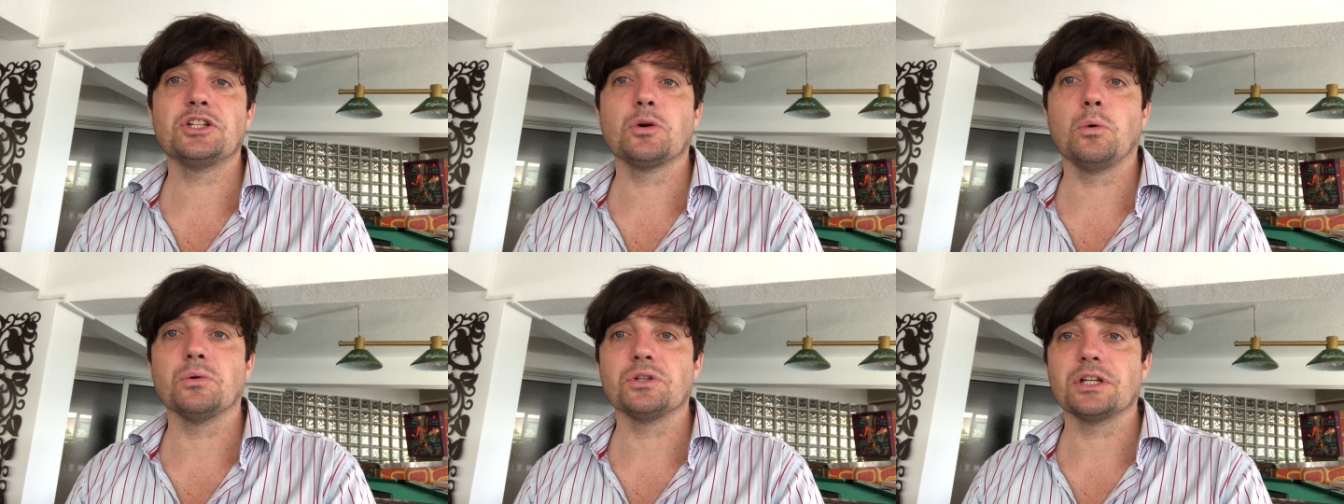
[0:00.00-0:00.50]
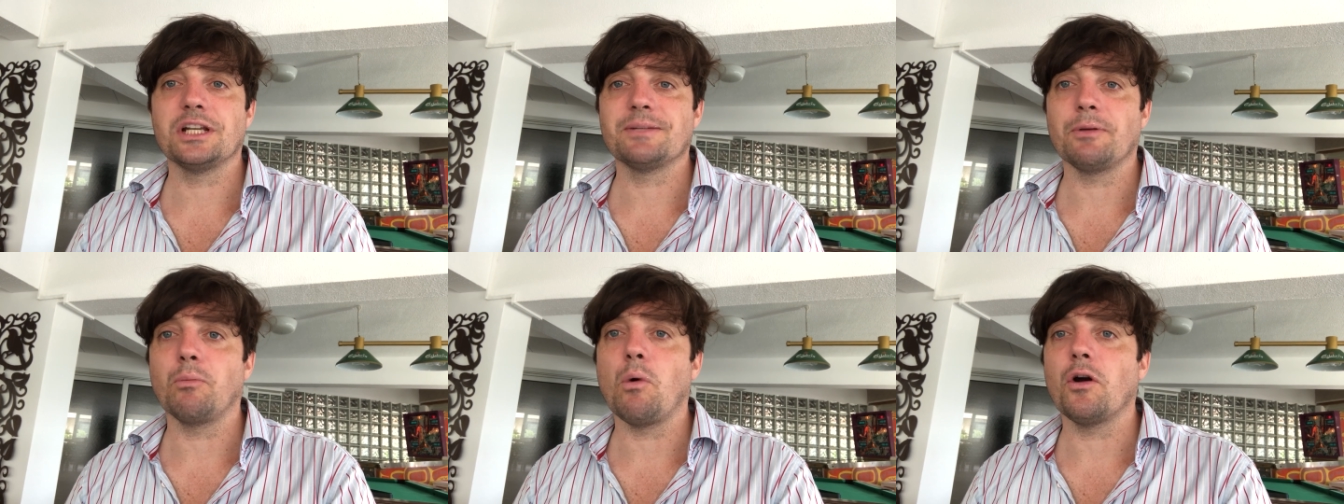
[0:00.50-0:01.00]
scorns
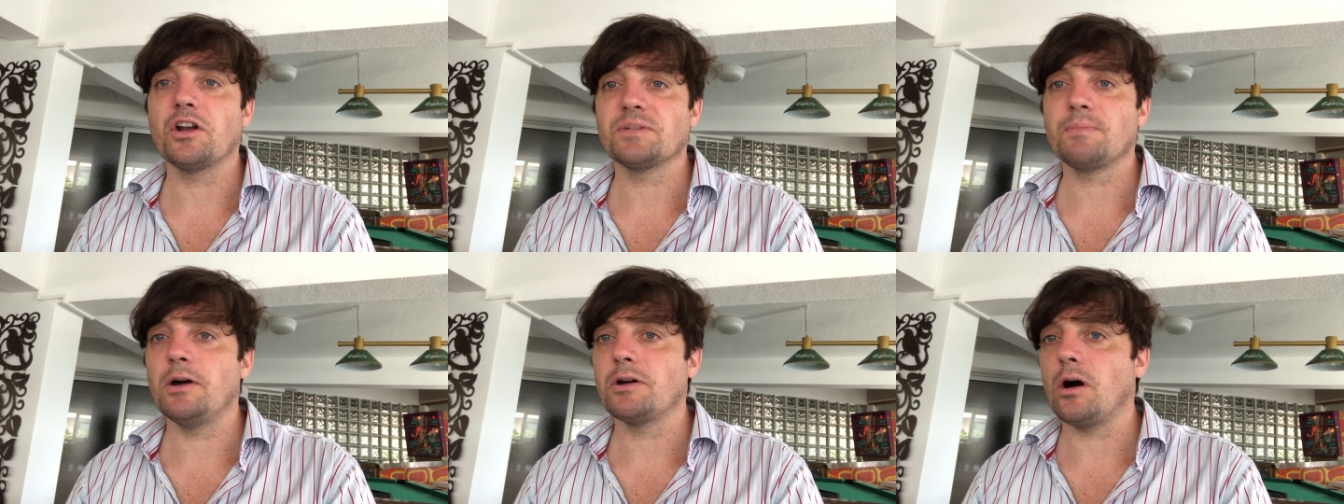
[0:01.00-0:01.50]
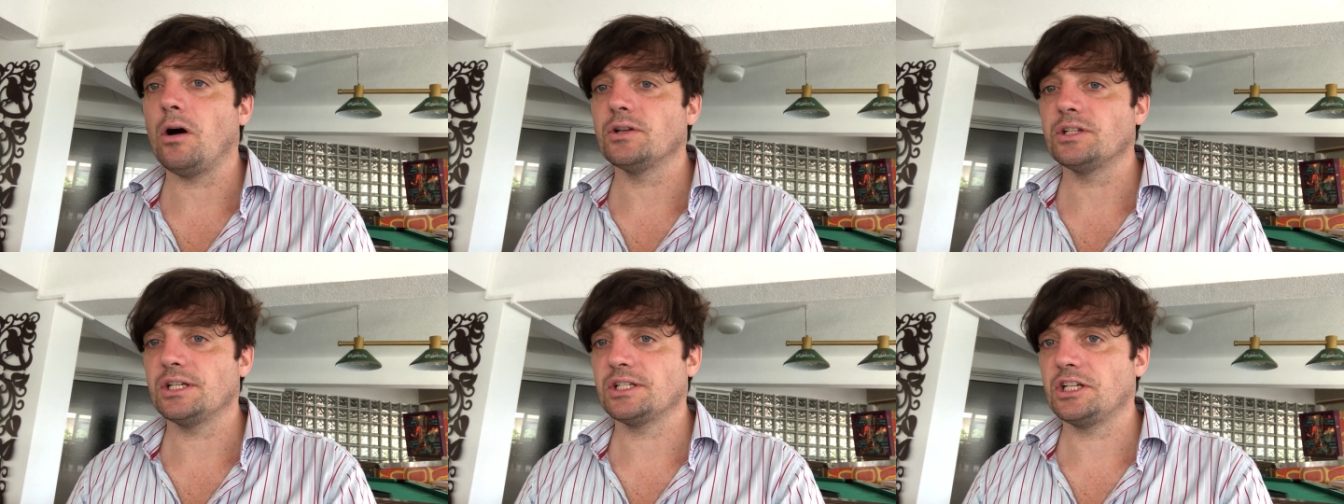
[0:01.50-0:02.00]
Elizabeth Warren as
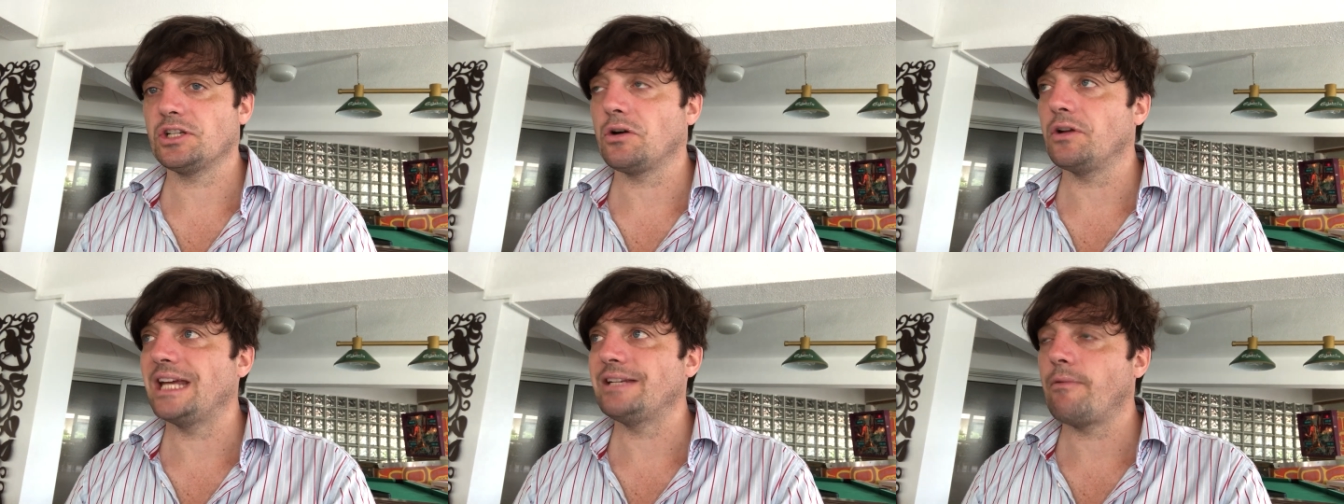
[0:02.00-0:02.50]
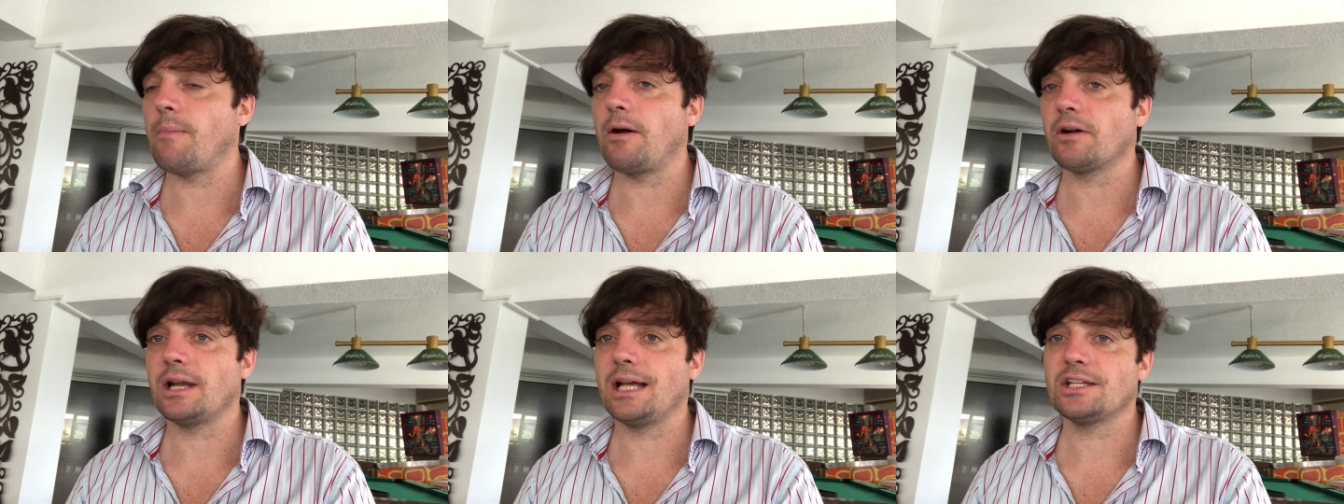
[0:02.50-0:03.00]
Pocahontas. She's got Native
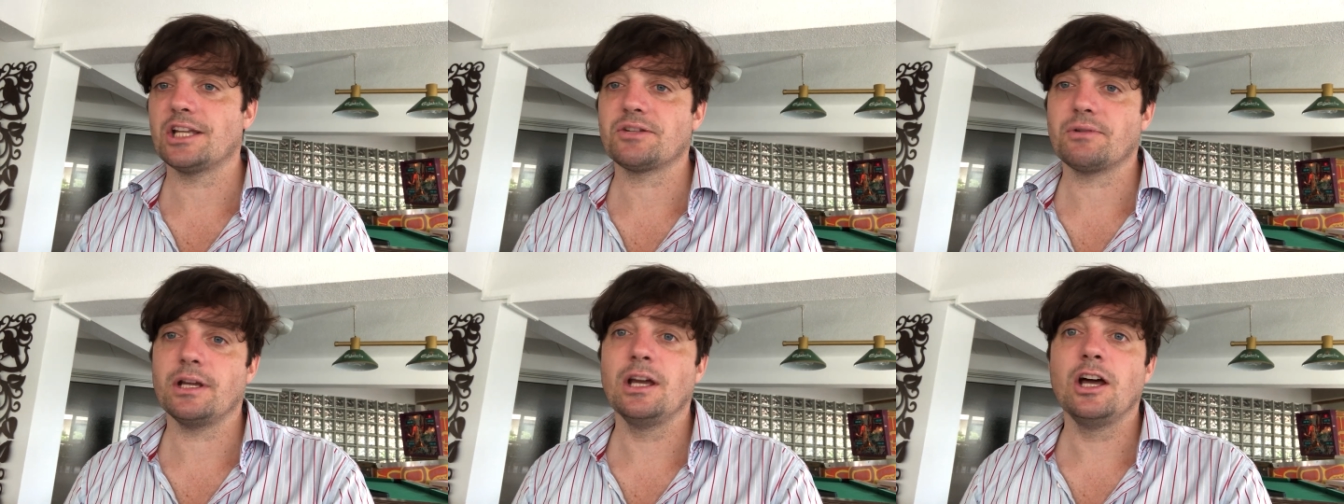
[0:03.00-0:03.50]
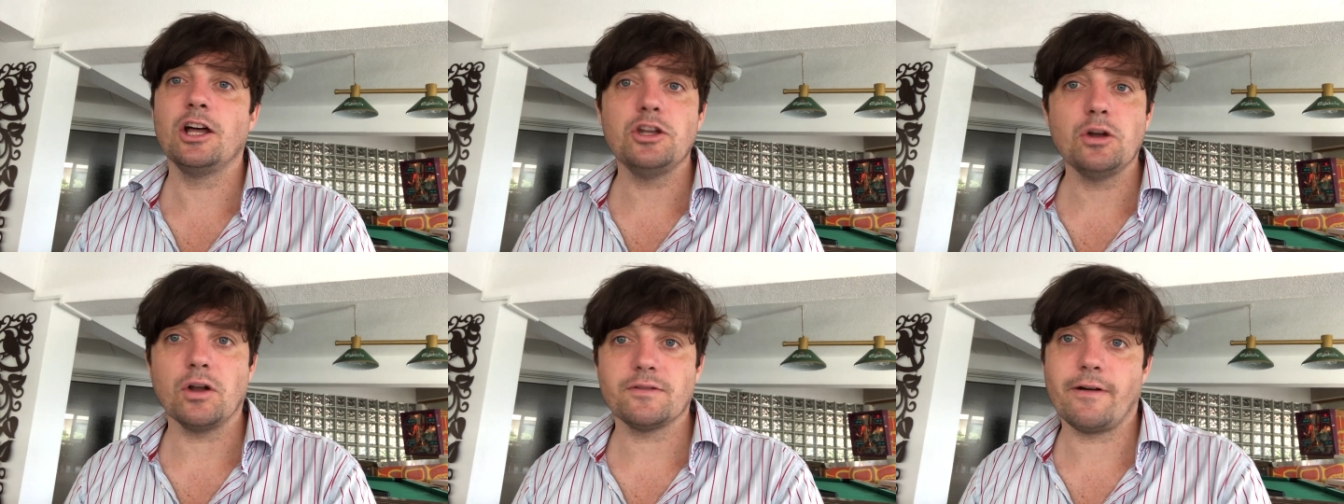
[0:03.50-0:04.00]
American ancestry.
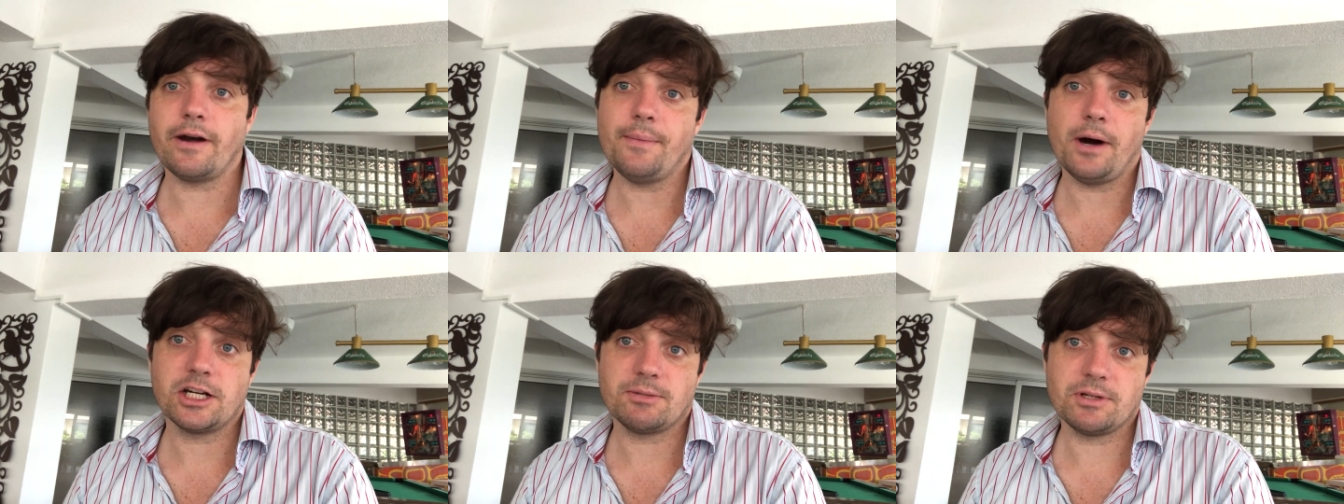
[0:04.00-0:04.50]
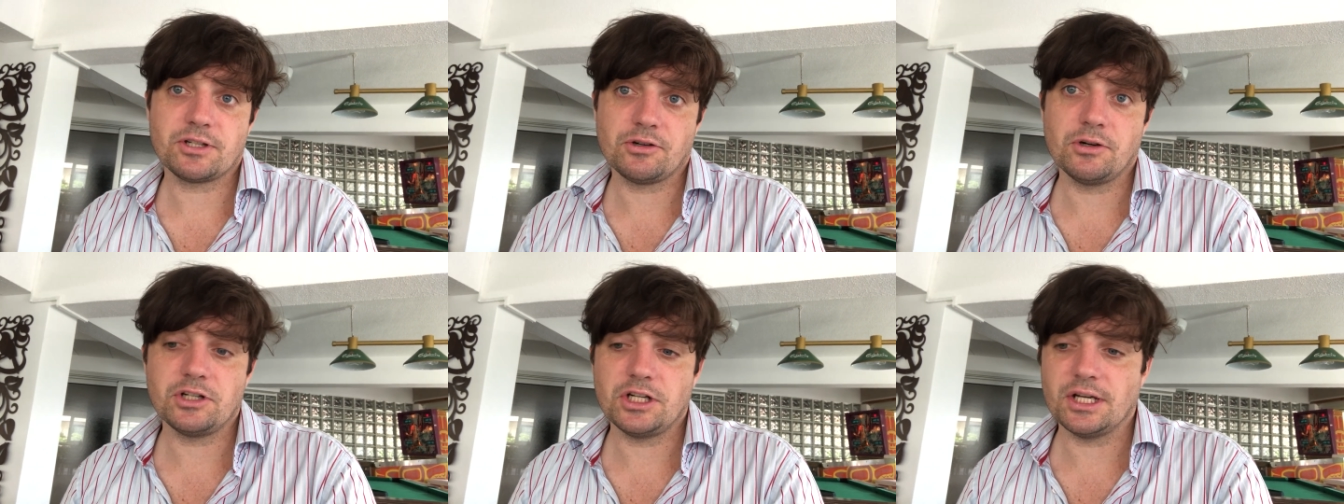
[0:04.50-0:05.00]
Not very much, but it's
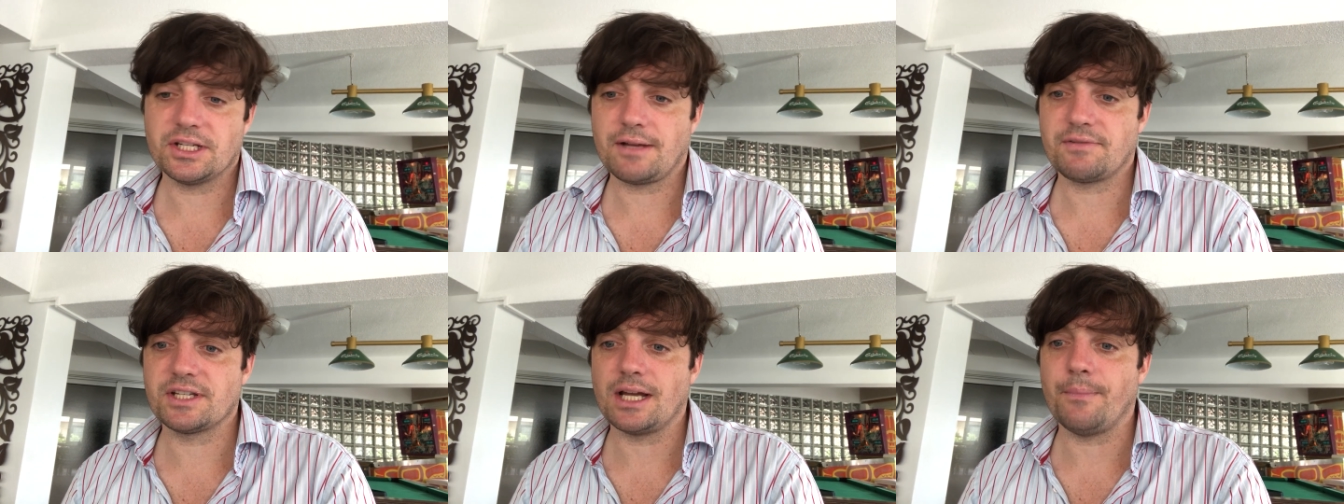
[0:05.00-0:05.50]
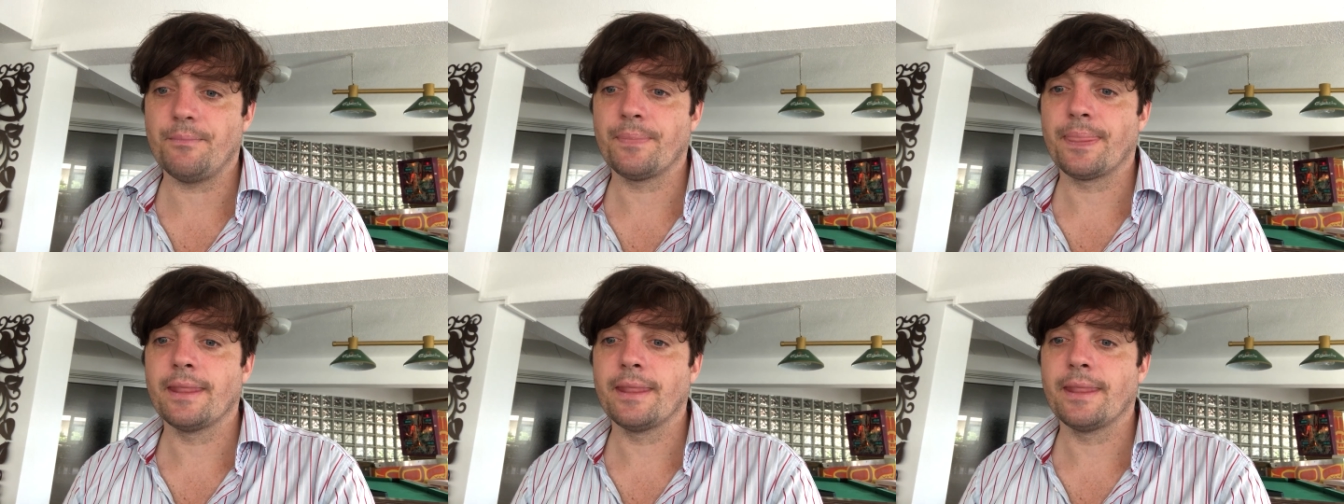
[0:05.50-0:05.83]
true, she does have some.